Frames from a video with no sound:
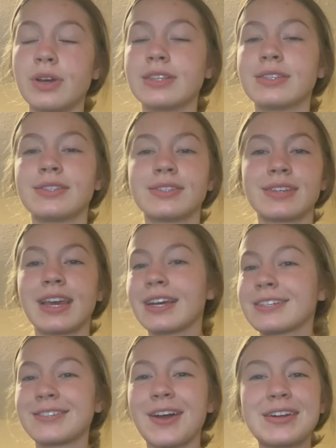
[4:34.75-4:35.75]
It
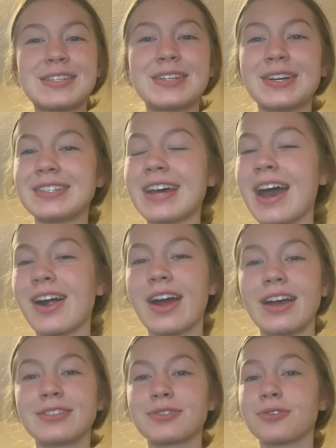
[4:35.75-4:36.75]
kickstarts your entire
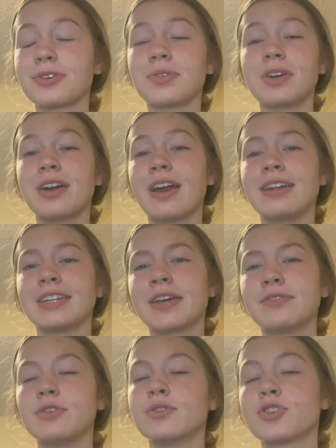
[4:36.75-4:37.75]
high school career and
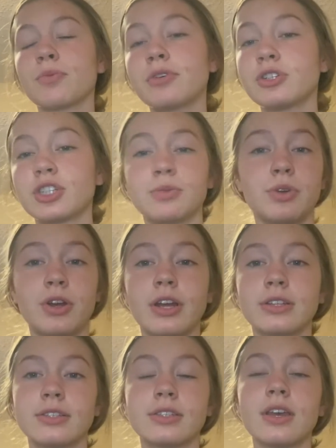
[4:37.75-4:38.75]
gives you so much
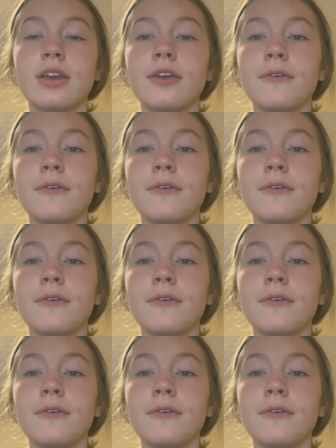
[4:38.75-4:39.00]
experience